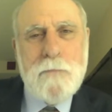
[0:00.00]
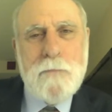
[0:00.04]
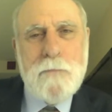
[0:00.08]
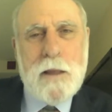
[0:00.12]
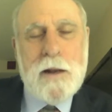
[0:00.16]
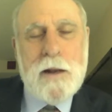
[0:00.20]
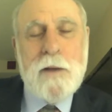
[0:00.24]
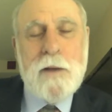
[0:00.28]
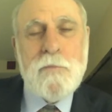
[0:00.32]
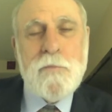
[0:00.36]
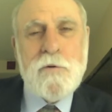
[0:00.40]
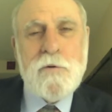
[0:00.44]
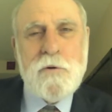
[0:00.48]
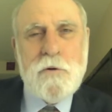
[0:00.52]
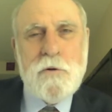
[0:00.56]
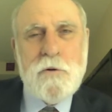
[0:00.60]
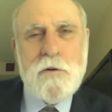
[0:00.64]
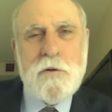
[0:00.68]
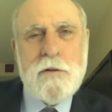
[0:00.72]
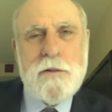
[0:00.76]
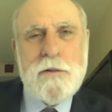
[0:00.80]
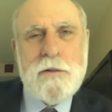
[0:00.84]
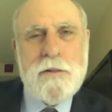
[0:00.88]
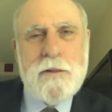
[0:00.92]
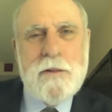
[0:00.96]
And I'm
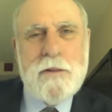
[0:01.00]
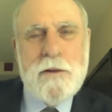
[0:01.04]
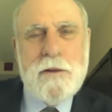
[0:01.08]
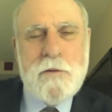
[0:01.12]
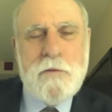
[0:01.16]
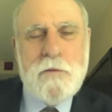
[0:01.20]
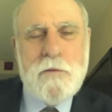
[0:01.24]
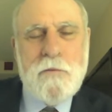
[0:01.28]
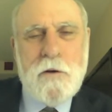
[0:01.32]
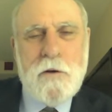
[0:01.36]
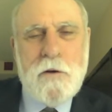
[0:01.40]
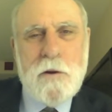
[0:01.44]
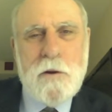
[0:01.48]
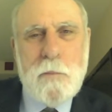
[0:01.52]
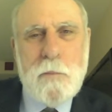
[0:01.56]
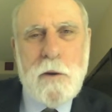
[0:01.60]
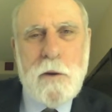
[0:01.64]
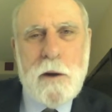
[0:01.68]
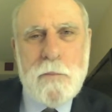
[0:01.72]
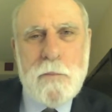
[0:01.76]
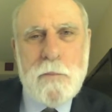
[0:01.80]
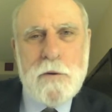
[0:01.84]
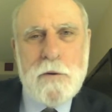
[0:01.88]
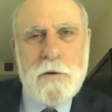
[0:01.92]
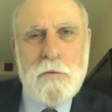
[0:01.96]
sure that it's a very
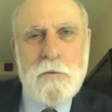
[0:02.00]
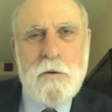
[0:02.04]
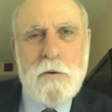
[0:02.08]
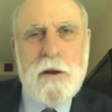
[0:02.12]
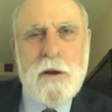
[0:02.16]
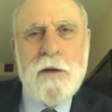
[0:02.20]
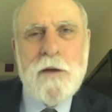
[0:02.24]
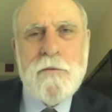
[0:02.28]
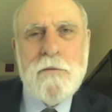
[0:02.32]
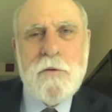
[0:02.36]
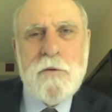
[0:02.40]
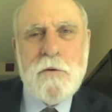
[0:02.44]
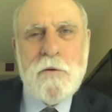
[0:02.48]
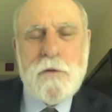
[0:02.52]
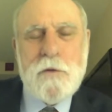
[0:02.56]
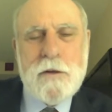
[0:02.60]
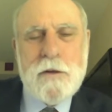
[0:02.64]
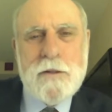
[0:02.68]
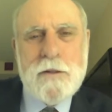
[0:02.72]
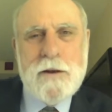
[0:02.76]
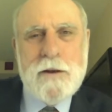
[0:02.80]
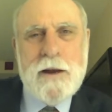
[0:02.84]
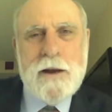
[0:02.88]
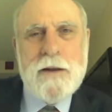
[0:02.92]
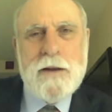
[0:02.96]
popular way of
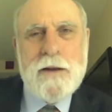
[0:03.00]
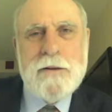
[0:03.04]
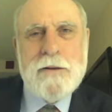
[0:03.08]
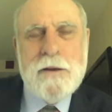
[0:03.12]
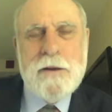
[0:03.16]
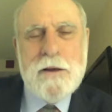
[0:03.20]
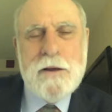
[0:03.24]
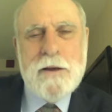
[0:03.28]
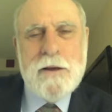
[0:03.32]
using the net